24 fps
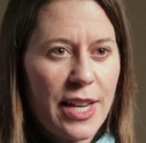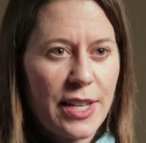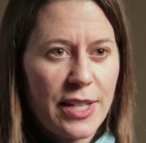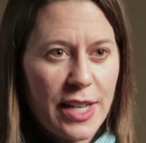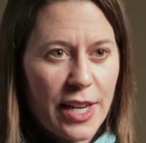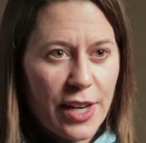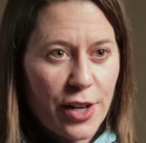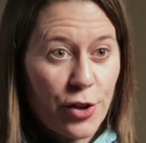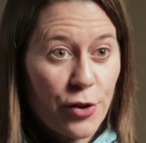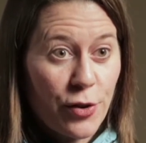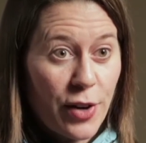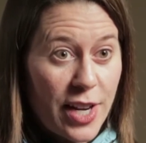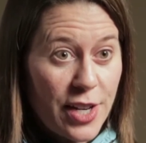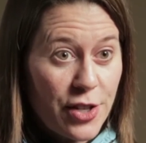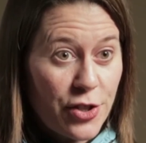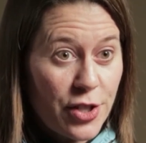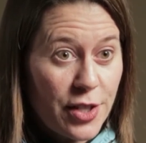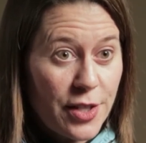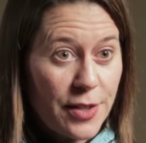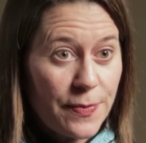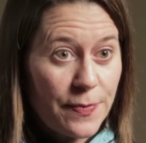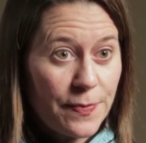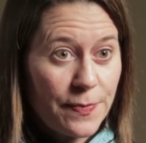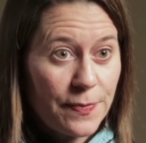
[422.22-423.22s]
and
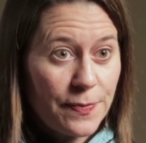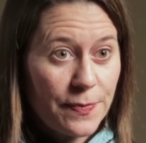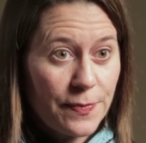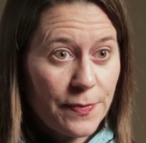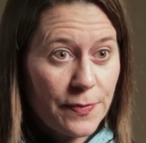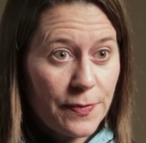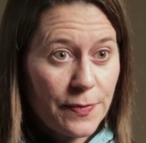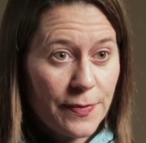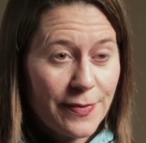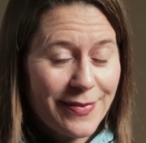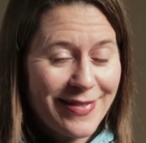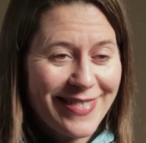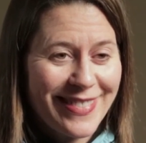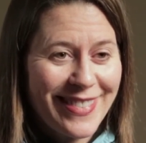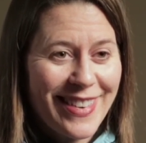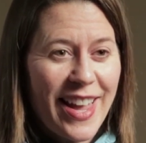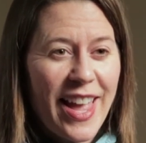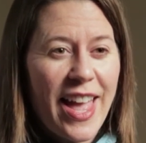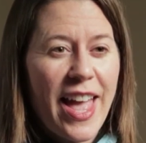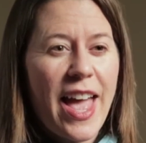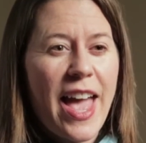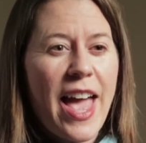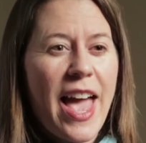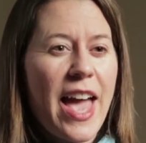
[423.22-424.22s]
decoration,
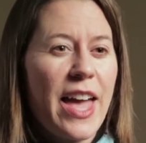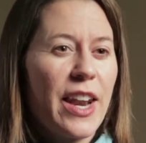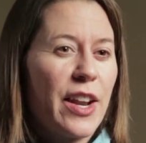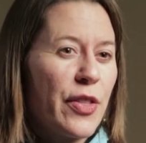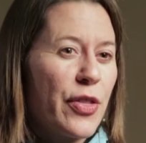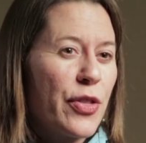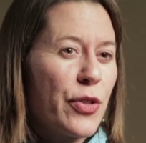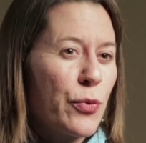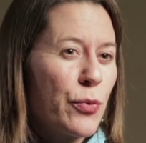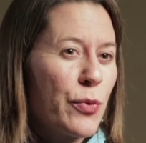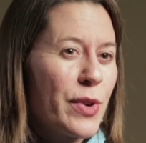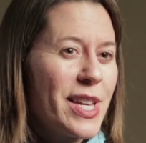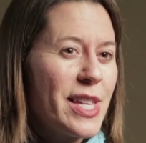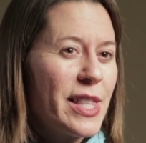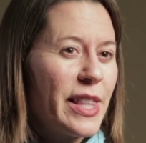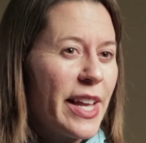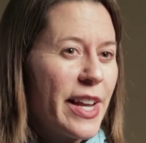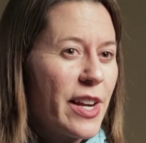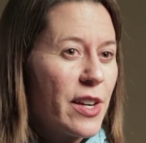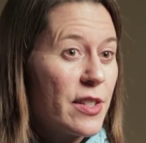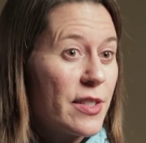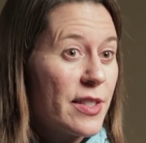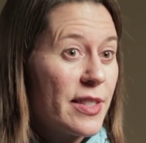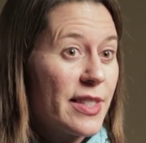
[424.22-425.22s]
and a
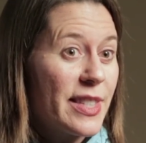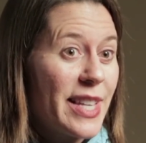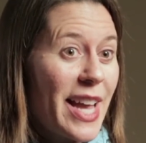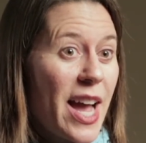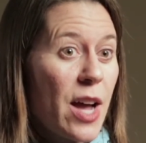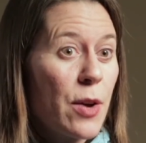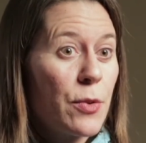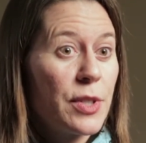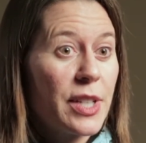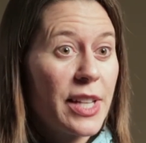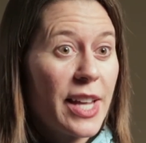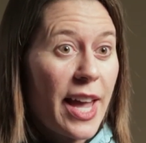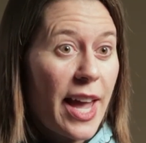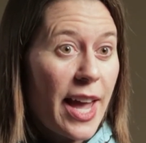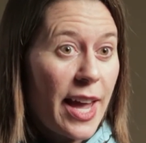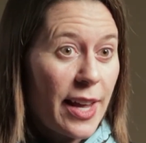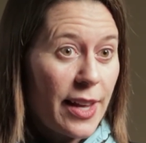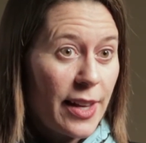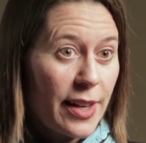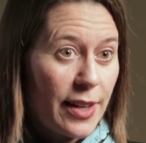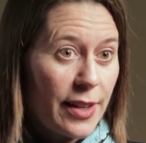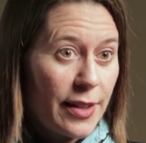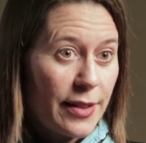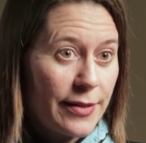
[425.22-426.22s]
3-layer sound
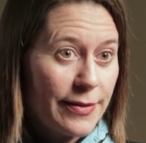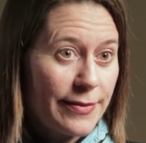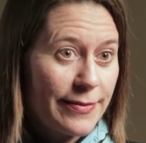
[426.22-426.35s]
cake.